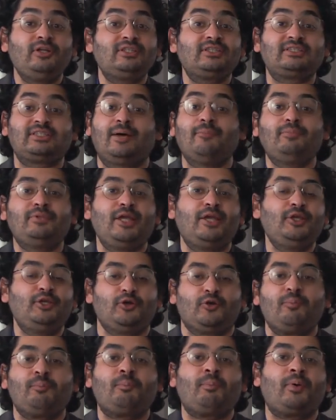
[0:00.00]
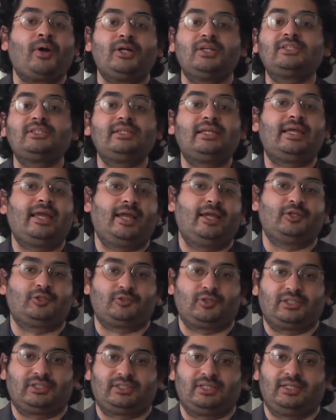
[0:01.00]
something you're personally
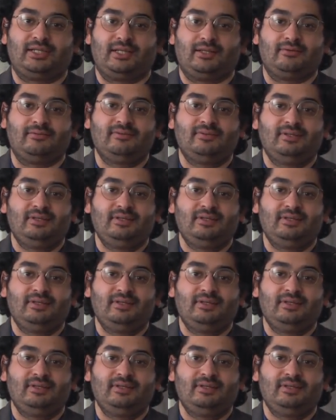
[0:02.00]
interested in.